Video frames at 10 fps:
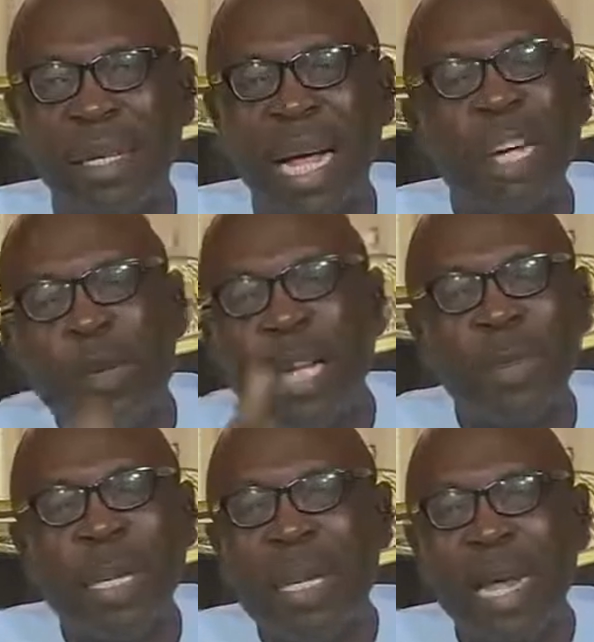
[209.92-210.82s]
How do you
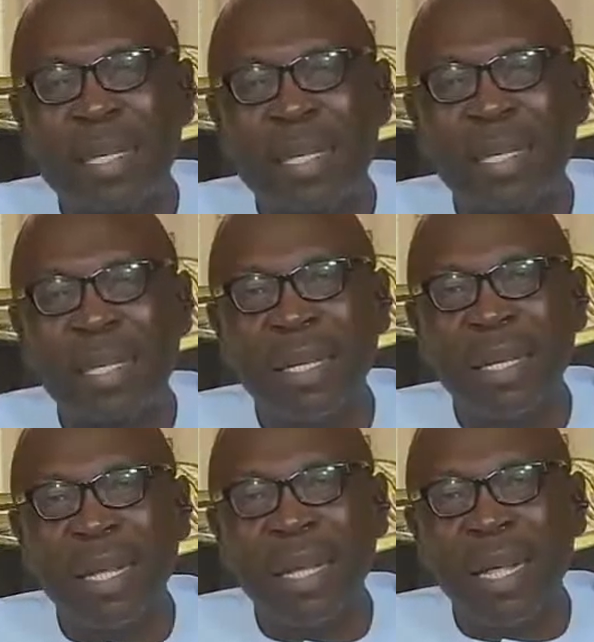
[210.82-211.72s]
explain that?
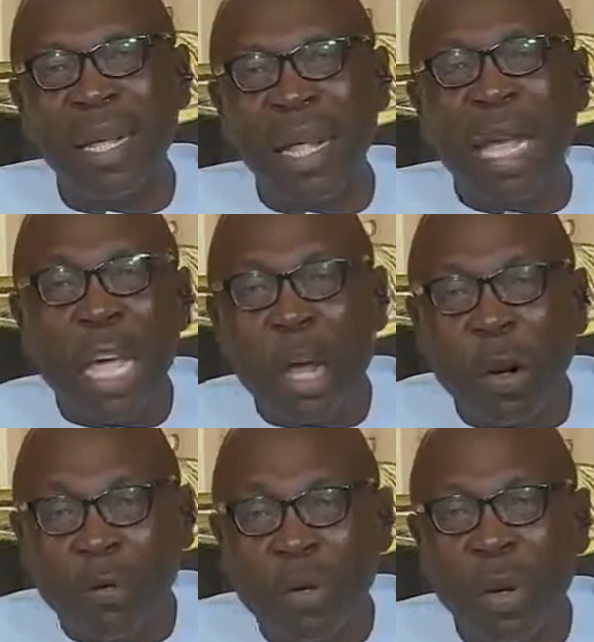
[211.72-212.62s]
A
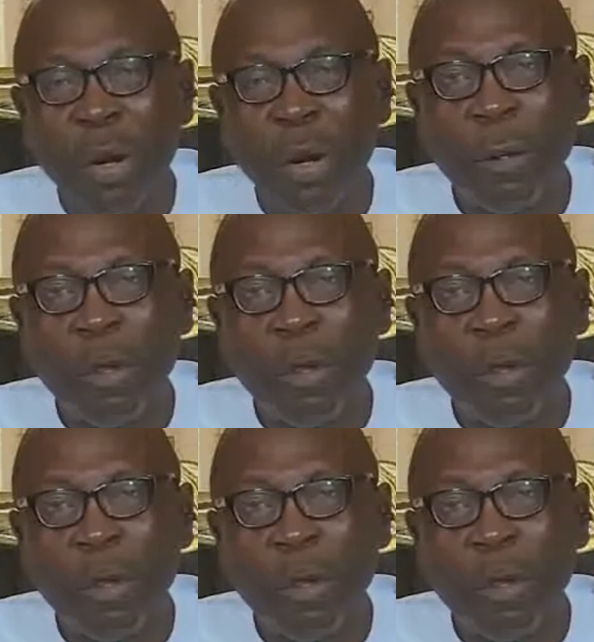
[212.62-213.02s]
governor